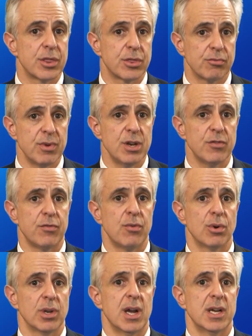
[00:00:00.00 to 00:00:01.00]
3 to
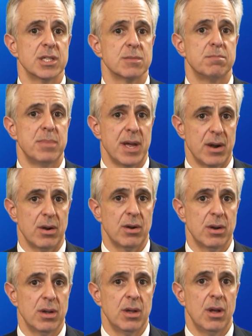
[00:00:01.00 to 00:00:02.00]
4 lines better
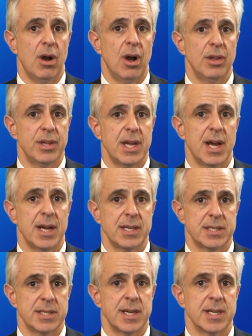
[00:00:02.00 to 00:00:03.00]
on the eye
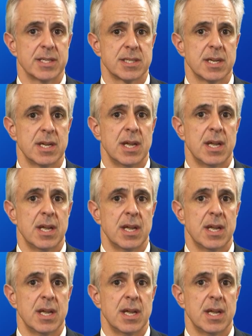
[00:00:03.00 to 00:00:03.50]
test